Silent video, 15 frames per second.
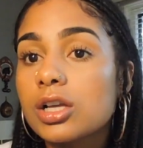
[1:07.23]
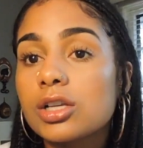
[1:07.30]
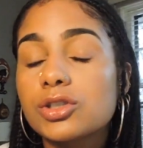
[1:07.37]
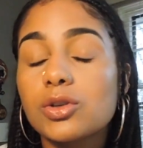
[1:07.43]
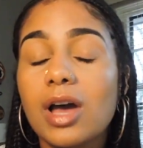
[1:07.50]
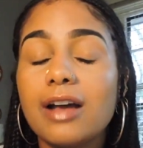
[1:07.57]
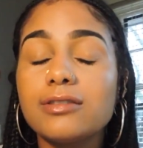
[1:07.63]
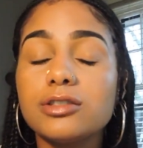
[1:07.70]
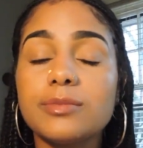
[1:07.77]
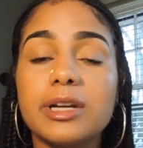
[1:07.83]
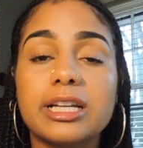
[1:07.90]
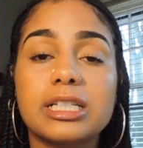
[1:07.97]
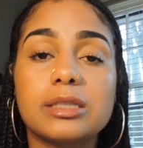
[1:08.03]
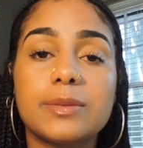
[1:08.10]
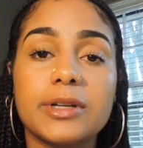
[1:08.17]
So after
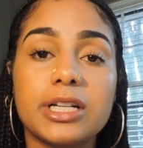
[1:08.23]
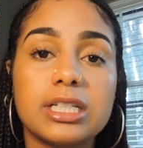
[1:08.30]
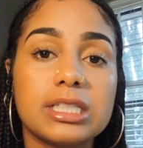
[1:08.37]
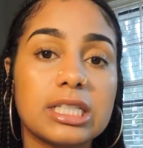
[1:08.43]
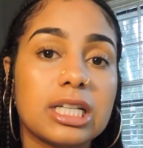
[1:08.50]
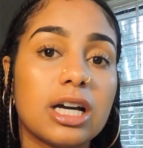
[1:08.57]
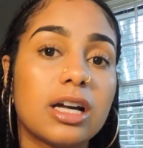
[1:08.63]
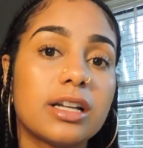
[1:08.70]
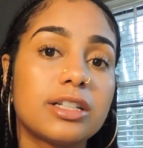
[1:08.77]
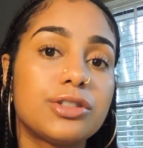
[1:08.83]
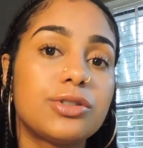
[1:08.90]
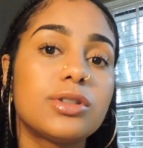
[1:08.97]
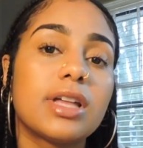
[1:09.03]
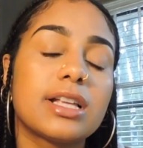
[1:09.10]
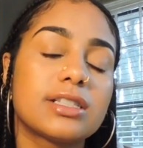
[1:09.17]
my experience in Ghana in
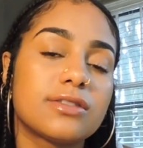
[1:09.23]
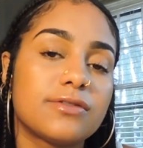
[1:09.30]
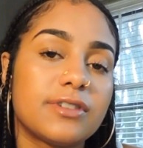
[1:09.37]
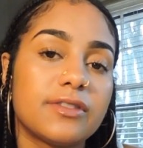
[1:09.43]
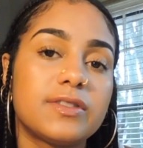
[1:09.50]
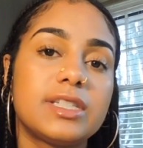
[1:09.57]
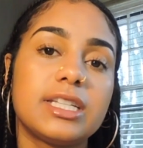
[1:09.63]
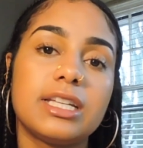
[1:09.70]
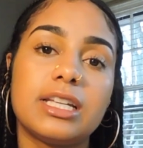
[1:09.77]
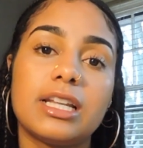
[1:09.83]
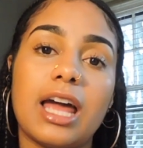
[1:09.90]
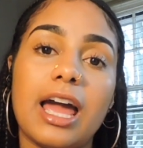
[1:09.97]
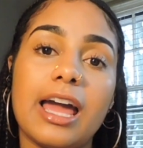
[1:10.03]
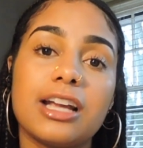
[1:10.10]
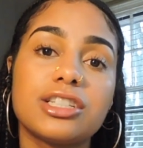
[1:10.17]

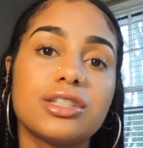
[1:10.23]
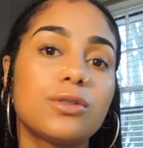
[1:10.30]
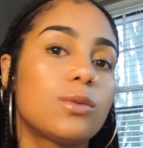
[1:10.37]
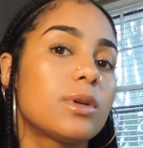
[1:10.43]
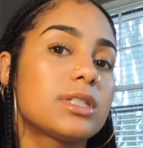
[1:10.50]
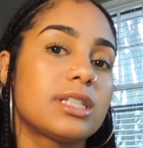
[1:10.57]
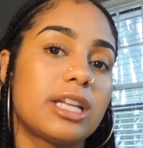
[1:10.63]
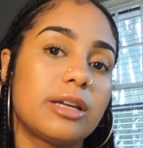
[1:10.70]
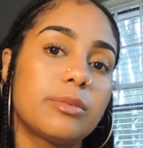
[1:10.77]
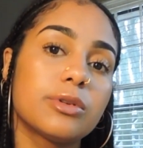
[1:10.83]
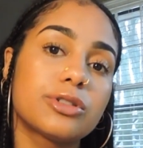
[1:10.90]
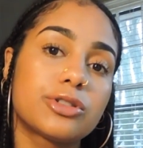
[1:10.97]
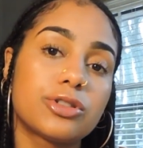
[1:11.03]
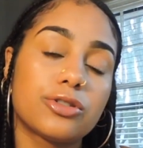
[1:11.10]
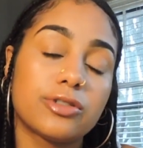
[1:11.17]
2015, I actually wasn't
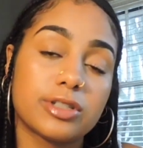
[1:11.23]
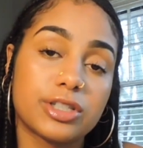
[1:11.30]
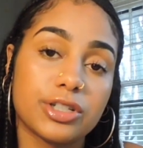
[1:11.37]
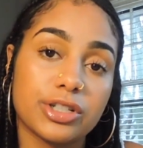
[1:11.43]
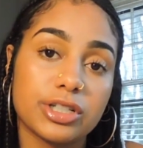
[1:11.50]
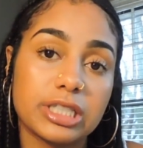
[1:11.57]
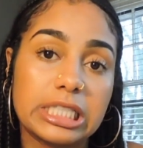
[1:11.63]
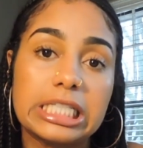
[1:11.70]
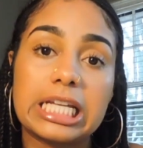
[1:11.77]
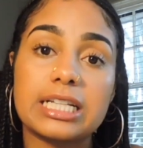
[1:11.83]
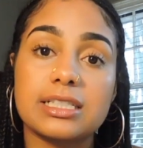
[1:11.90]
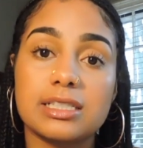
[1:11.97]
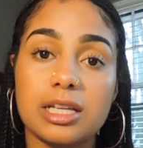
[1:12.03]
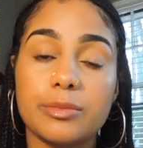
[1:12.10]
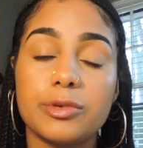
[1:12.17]
able to return the
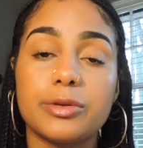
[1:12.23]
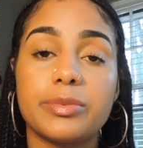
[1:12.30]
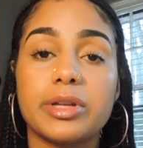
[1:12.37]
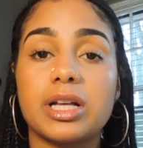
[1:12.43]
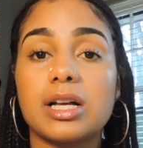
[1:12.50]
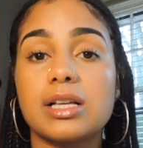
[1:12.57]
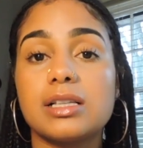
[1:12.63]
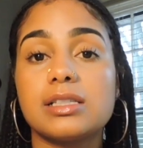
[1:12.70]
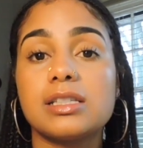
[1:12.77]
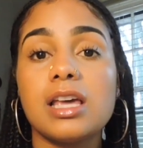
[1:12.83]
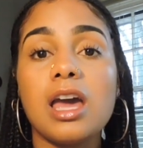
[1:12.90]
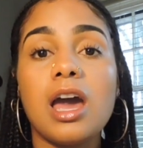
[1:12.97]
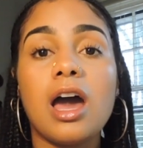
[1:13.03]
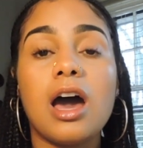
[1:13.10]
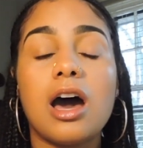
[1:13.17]
next summer because
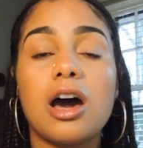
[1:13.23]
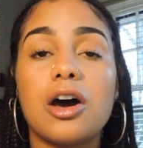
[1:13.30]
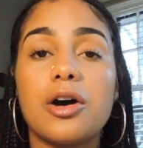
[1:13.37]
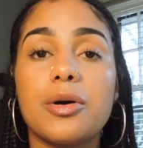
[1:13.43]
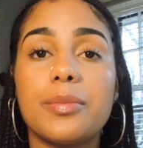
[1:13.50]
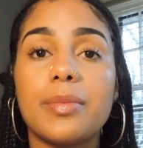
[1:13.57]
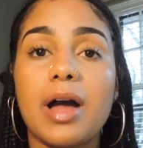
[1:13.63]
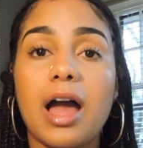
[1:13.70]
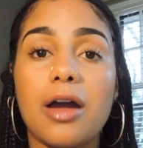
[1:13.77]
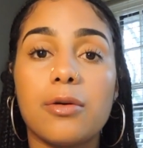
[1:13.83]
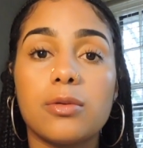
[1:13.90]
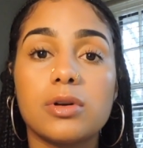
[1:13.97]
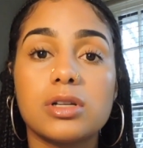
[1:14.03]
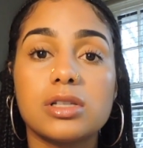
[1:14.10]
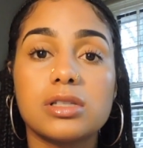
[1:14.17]
I
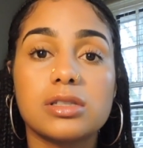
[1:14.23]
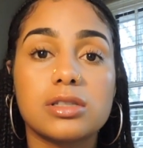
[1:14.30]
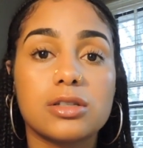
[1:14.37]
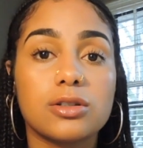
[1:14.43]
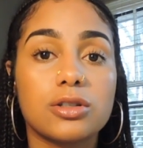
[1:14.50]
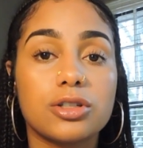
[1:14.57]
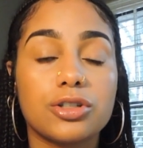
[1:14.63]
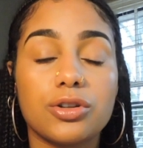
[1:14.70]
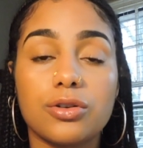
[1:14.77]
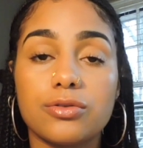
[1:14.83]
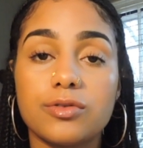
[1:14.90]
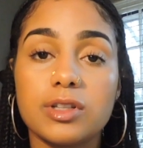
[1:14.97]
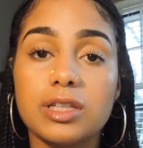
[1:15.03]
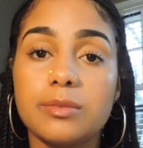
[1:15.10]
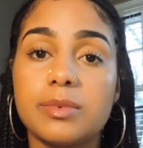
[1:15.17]
was,
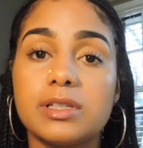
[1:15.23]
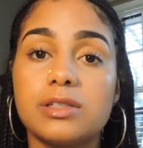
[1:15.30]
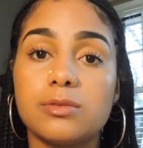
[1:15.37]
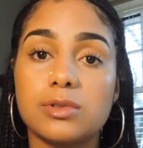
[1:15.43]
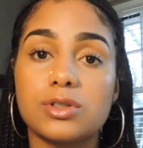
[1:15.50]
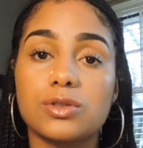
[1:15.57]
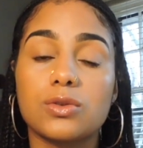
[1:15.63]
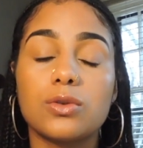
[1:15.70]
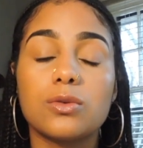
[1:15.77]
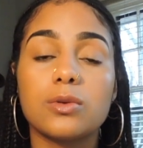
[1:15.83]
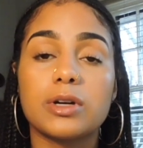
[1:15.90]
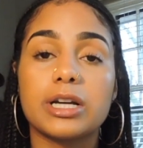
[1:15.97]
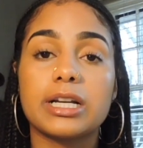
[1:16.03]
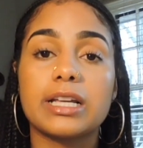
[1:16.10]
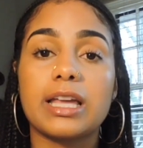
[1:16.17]
really busy with
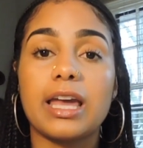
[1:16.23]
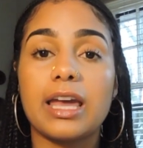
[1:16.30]
schoolwork,